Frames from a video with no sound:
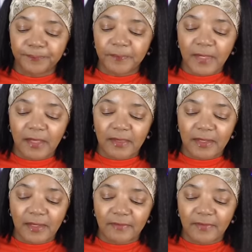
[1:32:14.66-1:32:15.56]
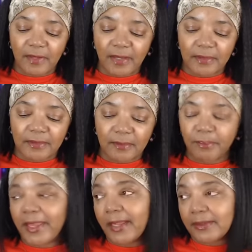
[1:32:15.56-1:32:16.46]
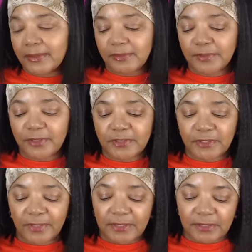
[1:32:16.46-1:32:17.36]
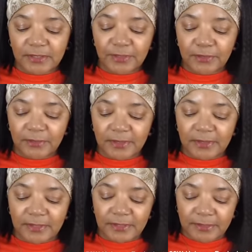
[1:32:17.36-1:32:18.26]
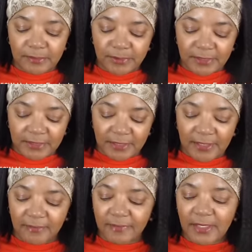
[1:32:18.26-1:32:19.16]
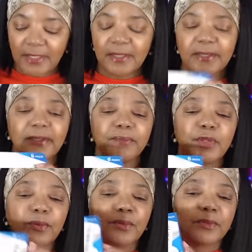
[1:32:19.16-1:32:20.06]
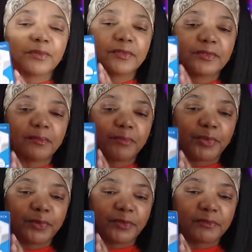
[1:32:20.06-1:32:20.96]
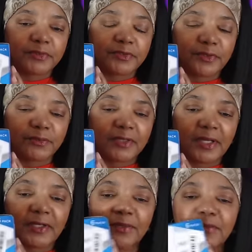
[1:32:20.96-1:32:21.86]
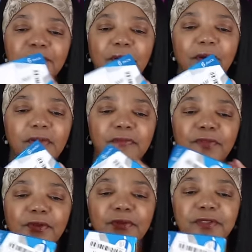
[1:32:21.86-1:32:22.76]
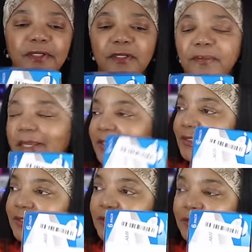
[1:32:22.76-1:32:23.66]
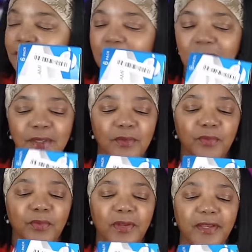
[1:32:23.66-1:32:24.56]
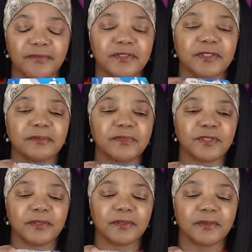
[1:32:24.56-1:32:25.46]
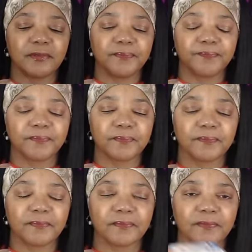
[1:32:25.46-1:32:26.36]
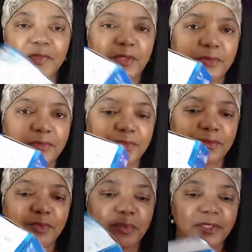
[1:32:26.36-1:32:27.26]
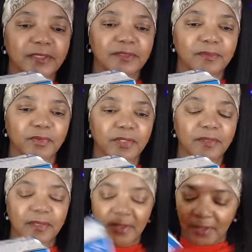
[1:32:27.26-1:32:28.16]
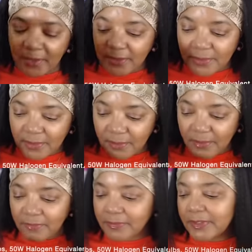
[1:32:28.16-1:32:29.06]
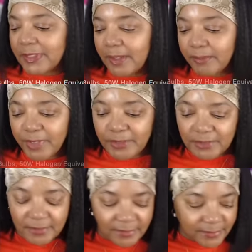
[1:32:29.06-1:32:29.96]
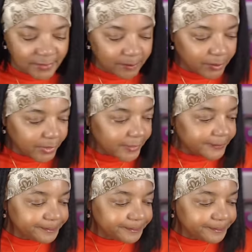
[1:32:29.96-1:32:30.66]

And then I've got uh, backups. So I said, you know what, just to be safe, let me order some bulbs. So when I use all of those up, I still will have some to go you know, to replace them with. So hopefully that makes sense. But